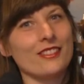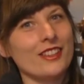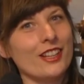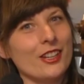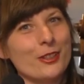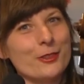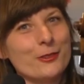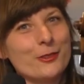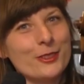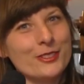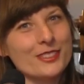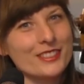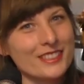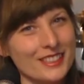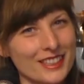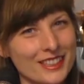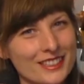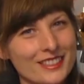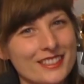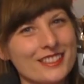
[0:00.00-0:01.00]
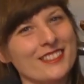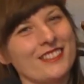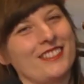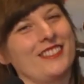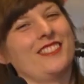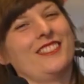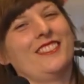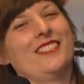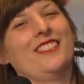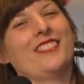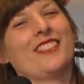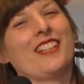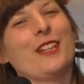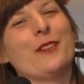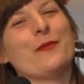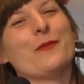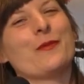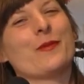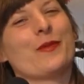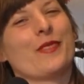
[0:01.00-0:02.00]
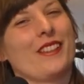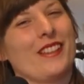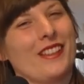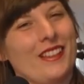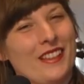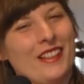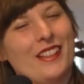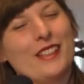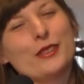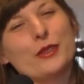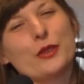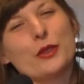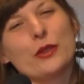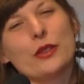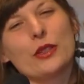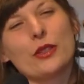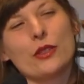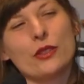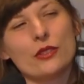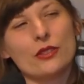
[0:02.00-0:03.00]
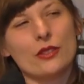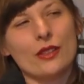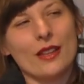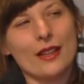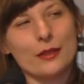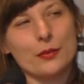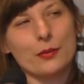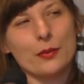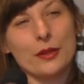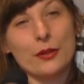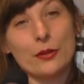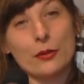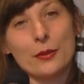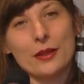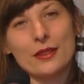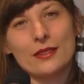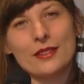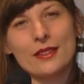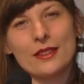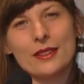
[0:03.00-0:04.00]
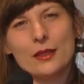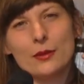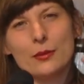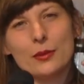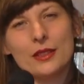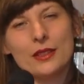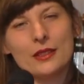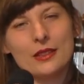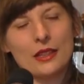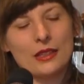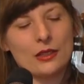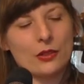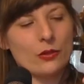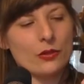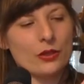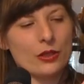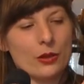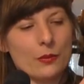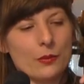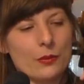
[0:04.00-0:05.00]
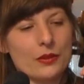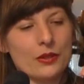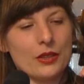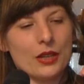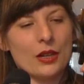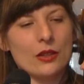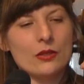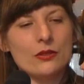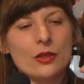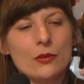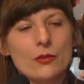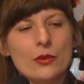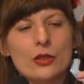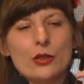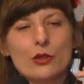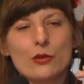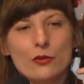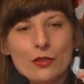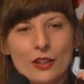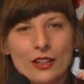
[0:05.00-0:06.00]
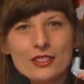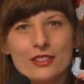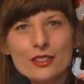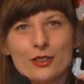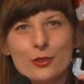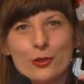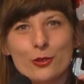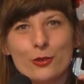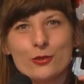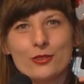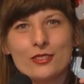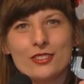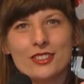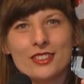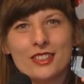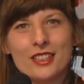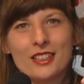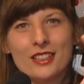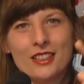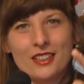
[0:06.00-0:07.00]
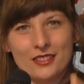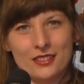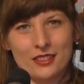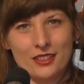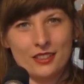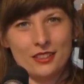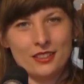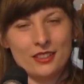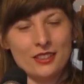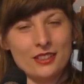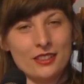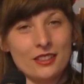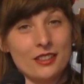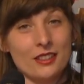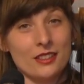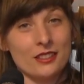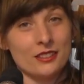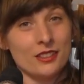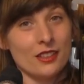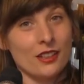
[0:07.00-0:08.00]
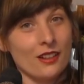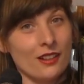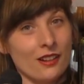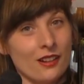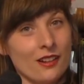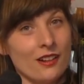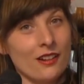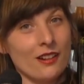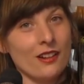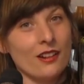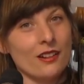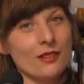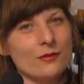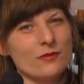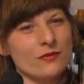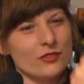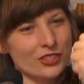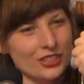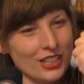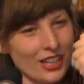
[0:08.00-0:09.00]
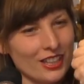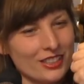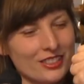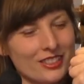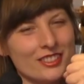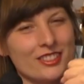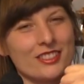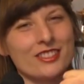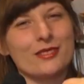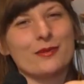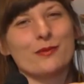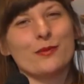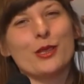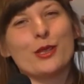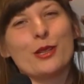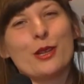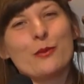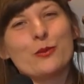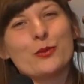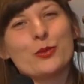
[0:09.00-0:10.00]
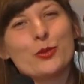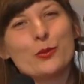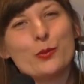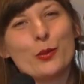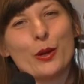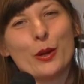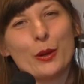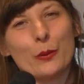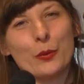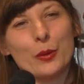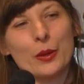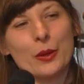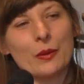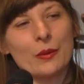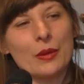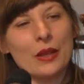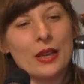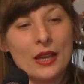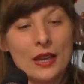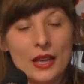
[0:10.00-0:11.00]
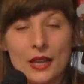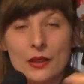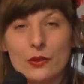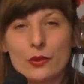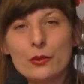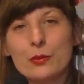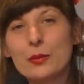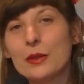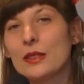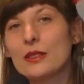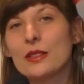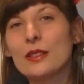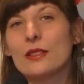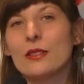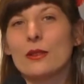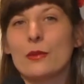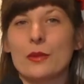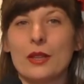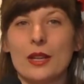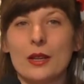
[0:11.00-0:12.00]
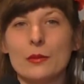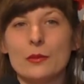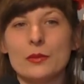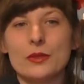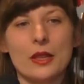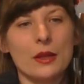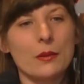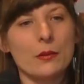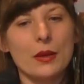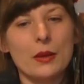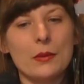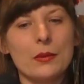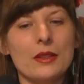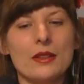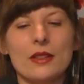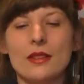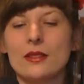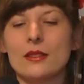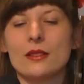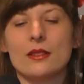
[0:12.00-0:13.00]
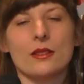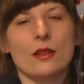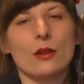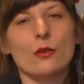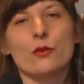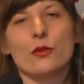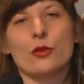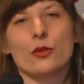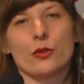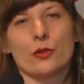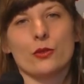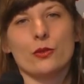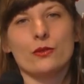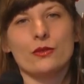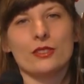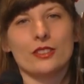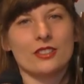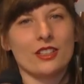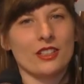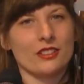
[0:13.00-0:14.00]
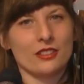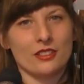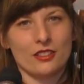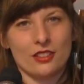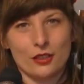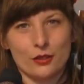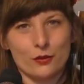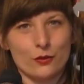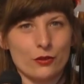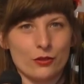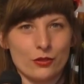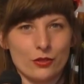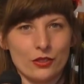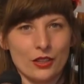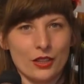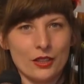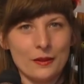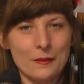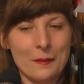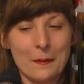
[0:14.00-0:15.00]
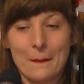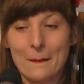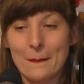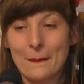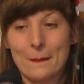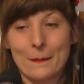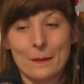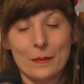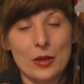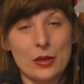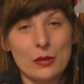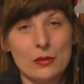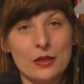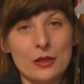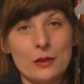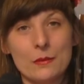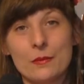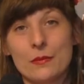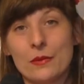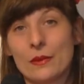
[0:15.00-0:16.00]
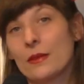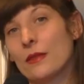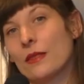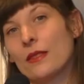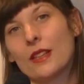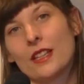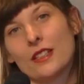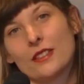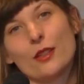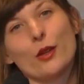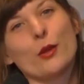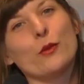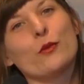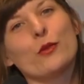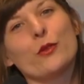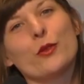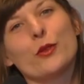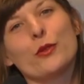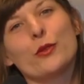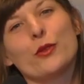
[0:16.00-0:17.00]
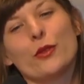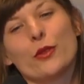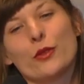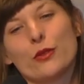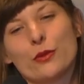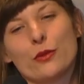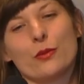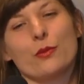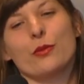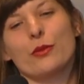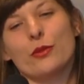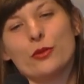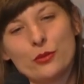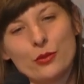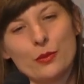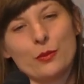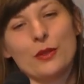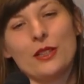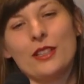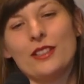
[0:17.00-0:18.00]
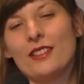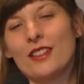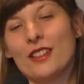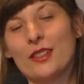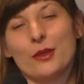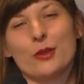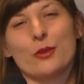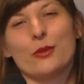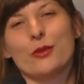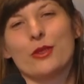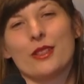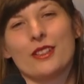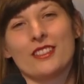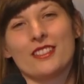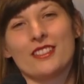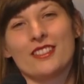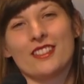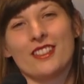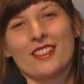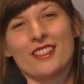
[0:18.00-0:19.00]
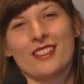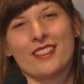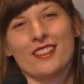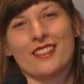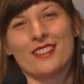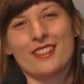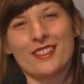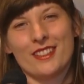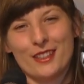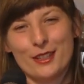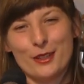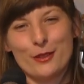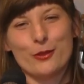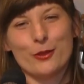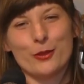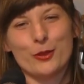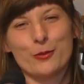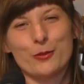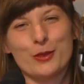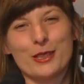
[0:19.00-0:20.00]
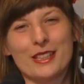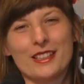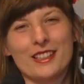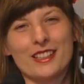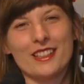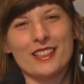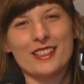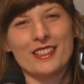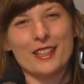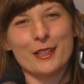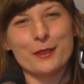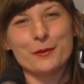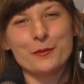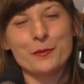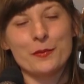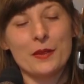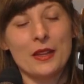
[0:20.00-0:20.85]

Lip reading: There it was. Yes. Okay. So you can just experiment a little bit, like going up and down. And when you find the note, da da, yes, become super happy. And repeat it sometimes. And maybe this is enough for you, this exercise for today. Maybe it's time for you to just push repeat and do this from the beginning again.